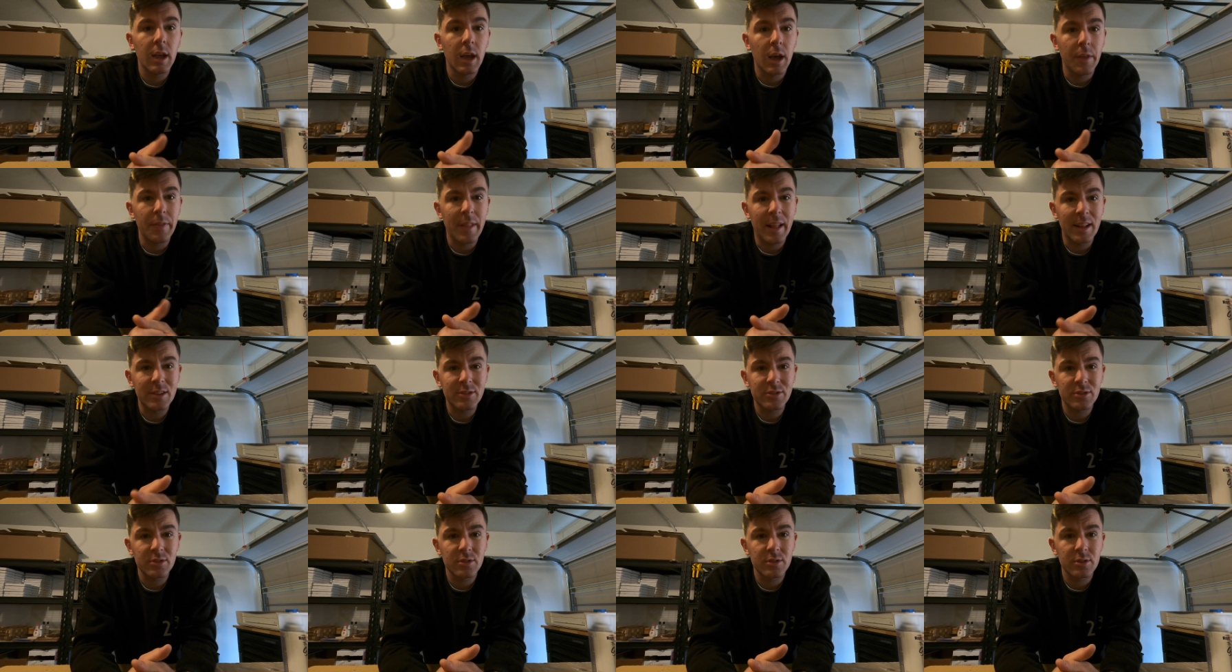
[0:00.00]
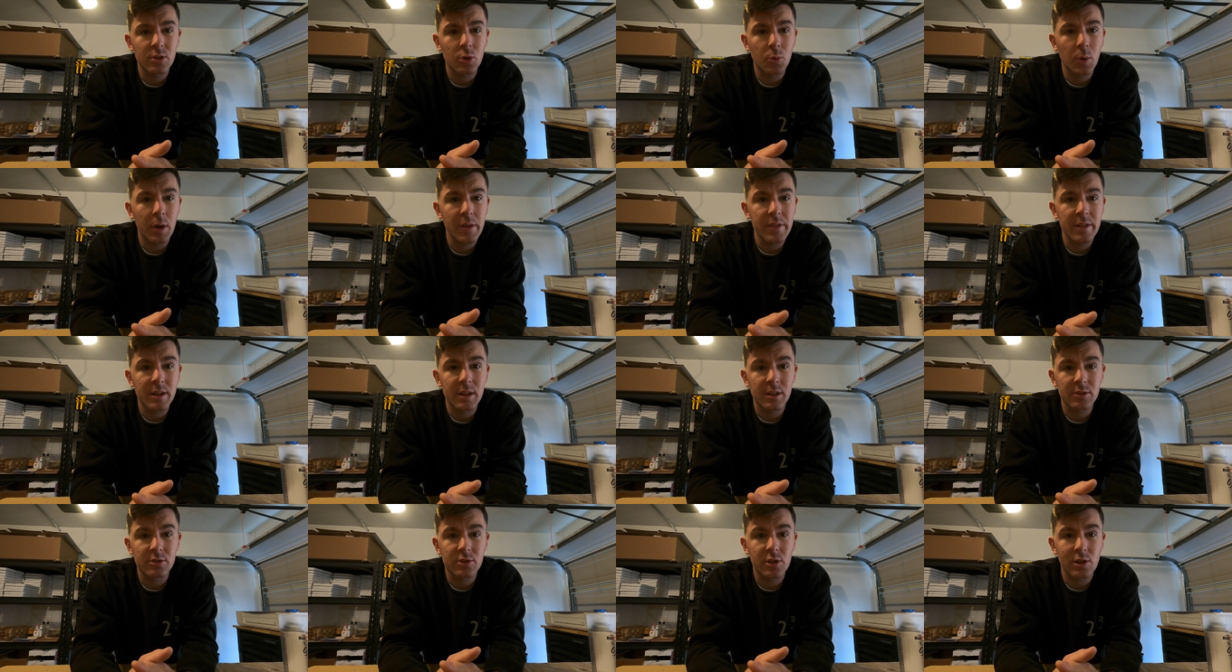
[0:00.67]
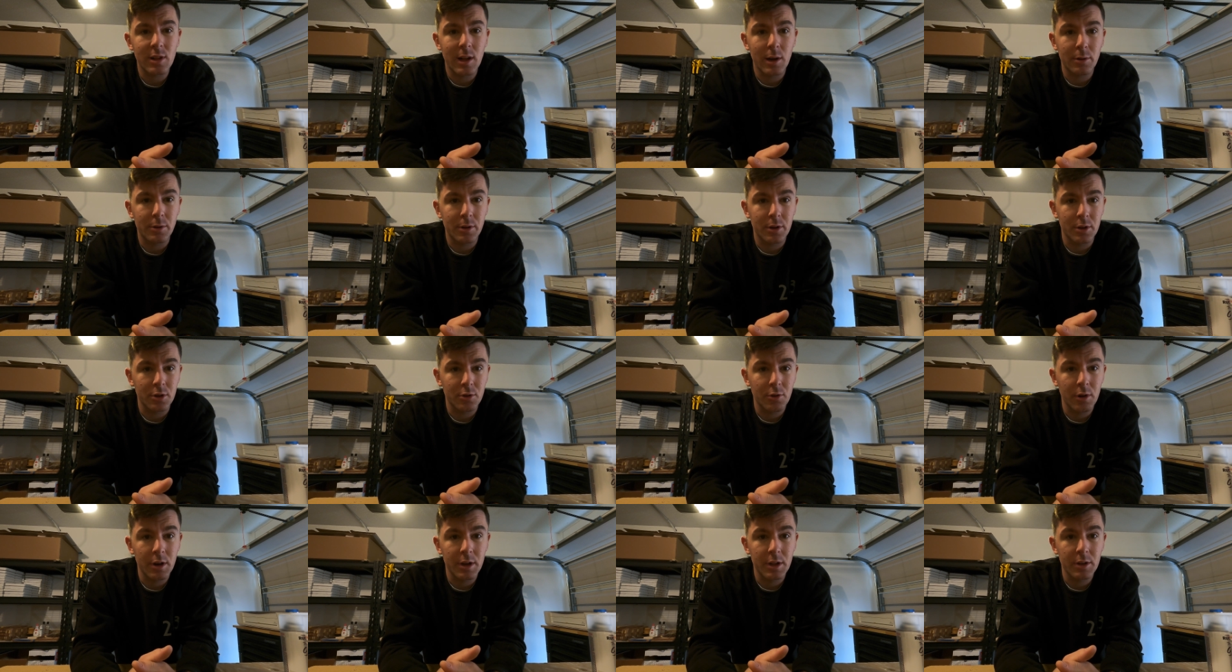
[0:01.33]
and that's the way that it's cloud
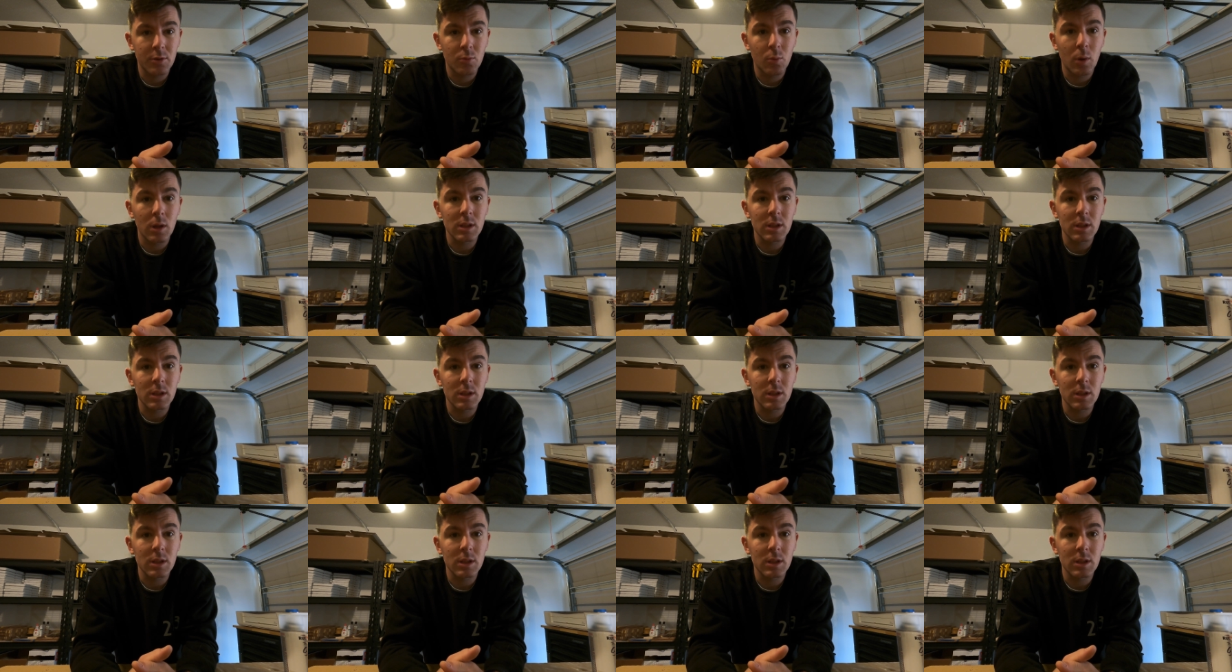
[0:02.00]
integrated.